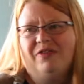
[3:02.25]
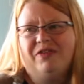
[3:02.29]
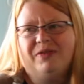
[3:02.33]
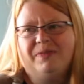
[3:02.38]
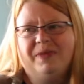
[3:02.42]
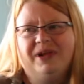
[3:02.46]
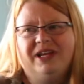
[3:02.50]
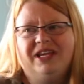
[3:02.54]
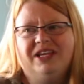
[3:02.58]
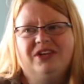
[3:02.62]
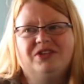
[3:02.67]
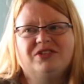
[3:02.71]

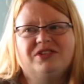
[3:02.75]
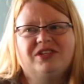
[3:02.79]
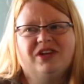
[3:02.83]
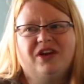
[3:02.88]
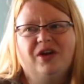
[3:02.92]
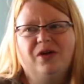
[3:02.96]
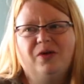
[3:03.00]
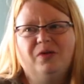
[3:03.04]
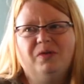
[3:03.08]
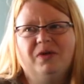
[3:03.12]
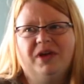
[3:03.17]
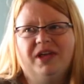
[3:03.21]
many years
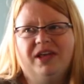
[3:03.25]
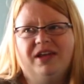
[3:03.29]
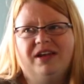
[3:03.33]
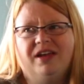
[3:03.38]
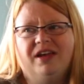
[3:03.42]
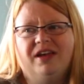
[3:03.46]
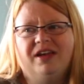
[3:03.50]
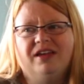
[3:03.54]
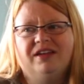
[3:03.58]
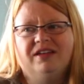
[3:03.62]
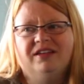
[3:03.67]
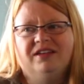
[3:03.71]
ago when,
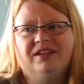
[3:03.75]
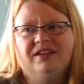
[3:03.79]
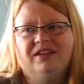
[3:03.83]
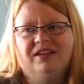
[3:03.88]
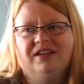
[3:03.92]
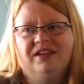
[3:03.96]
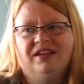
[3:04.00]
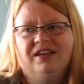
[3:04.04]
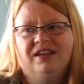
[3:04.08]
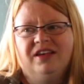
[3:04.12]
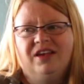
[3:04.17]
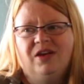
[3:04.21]
I
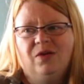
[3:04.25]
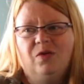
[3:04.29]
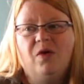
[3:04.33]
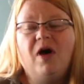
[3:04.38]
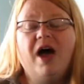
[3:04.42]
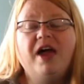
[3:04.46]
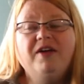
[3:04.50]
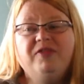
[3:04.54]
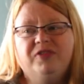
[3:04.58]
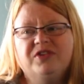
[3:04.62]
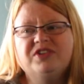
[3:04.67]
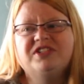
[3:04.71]

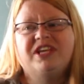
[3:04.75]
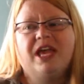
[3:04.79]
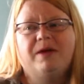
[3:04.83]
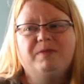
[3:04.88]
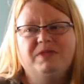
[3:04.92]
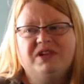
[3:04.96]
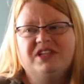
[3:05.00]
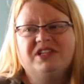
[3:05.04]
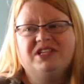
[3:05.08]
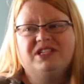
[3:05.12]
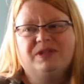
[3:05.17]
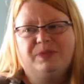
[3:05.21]
first came
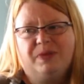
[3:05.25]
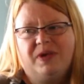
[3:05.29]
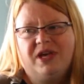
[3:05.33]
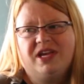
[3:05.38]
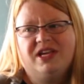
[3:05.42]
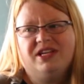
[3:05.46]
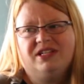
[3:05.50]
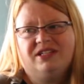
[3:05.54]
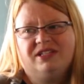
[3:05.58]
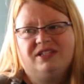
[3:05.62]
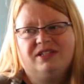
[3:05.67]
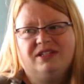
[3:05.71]
into this
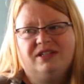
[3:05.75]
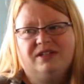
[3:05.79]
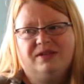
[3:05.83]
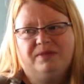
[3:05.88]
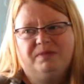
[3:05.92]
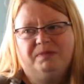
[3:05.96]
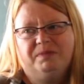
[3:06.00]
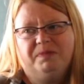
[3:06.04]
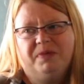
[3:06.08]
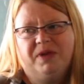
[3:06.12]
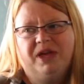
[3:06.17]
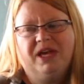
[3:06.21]
place
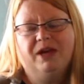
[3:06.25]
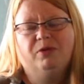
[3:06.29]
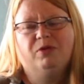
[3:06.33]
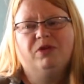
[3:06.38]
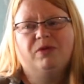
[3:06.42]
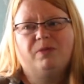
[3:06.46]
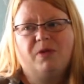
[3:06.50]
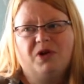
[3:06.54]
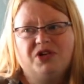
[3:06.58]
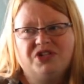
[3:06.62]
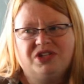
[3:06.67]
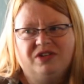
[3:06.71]
playing
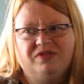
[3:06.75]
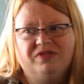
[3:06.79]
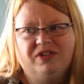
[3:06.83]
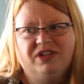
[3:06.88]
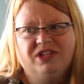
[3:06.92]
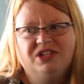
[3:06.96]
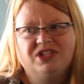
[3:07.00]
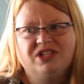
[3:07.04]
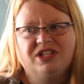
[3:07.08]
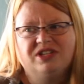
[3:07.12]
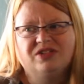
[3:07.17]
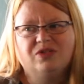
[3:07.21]
with Martian
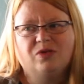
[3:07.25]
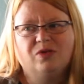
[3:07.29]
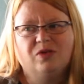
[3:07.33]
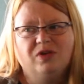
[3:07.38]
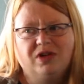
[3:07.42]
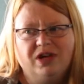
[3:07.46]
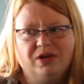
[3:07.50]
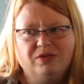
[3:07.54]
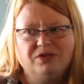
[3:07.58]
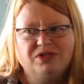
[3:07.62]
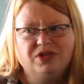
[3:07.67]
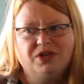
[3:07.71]
Finishing School.
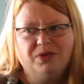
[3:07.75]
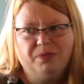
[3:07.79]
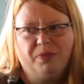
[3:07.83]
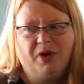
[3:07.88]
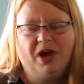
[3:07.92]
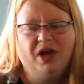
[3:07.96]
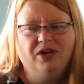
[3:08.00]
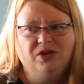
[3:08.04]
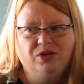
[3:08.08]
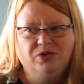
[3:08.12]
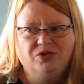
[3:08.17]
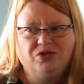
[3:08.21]
I was a
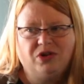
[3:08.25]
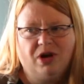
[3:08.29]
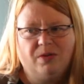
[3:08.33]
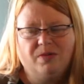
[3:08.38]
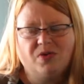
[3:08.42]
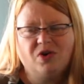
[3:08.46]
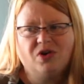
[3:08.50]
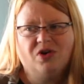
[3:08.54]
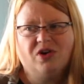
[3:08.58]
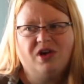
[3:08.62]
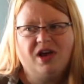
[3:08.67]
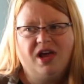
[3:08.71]
brand new
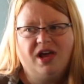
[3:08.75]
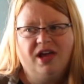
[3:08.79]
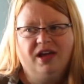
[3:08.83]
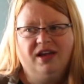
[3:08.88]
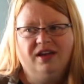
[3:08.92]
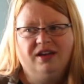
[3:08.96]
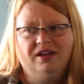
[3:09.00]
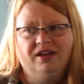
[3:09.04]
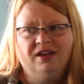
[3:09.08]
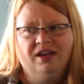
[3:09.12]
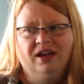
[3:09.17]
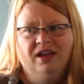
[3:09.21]
drummer,
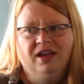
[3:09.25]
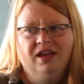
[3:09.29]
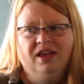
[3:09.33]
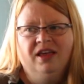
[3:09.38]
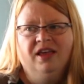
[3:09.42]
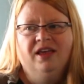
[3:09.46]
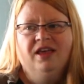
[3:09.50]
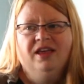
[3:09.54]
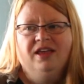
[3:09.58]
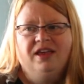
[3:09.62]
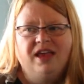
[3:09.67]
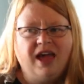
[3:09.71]
and
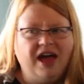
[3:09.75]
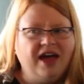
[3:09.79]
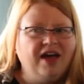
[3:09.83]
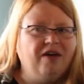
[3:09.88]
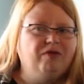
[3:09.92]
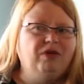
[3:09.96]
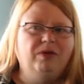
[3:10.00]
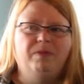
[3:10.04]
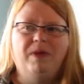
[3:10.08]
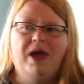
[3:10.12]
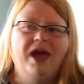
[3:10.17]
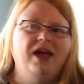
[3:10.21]

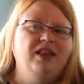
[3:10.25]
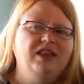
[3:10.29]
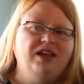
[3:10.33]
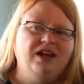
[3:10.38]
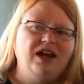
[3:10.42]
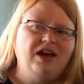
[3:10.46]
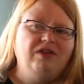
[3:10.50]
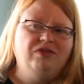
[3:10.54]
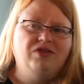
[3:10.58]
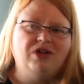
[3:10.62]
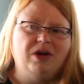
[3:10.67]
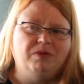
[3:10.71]
every band that
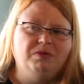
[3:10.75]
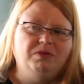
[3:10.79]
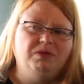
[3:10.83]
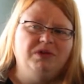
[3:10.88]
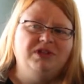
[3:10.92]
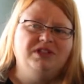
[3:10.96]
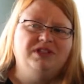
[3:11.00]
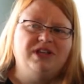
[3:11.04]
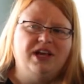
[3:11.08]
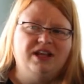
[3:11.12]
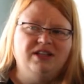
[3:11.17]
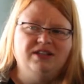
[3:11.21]
I've drummed
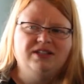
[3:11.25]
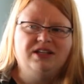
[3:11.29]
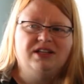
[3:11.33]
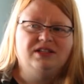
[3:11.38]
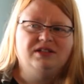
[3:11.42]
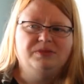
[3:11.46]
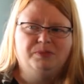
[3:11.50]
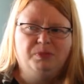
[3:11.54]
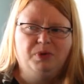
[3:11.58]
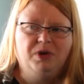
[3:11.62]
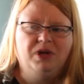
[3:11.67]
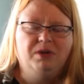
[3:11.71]
with since
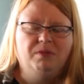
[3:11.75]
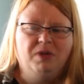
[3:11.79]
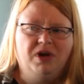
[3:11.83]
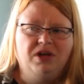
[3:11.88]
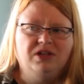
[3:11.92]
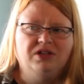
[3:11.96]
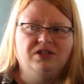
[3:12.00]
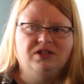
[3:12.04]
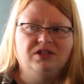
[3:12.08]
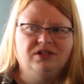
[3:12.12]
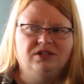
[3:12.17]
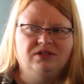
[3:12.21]
has pretty
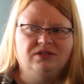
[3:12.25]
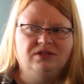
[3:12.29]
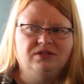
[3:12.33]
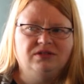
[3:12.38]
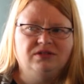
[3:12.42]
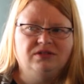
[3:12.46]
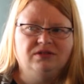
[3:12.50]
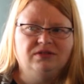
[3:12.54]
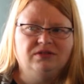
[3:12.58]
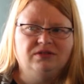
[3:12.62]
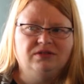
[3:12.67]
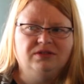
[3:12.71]
much
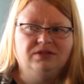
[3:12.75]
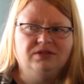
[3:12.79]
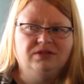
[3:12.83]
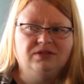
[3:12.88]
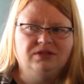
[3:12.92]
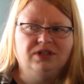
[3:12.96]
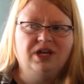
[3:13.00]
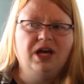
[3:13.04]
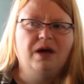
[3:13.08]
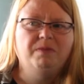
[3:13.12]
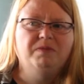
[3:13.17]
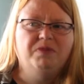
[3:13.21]

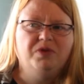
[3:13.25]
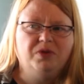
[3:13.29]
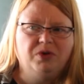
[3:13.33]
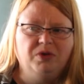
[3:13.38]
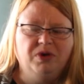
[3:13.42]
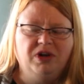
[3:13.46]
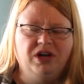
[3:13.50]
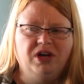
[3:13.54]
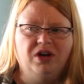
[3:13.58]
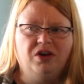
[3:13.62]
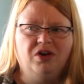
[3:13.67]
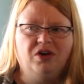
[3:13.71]
come through
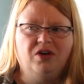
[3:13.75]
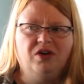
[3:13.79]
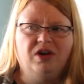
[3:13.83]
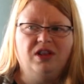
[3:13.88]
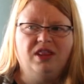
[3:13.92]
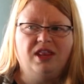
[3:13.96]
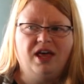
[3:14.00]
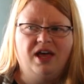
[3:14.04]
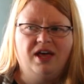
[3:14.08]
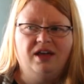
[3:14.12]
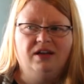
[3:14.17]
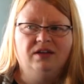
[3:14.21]
here.
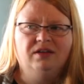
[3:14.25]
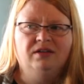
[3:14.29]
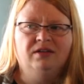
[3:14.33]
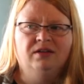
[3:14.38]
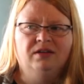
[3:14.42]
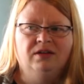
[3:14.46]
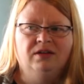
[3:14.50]
And then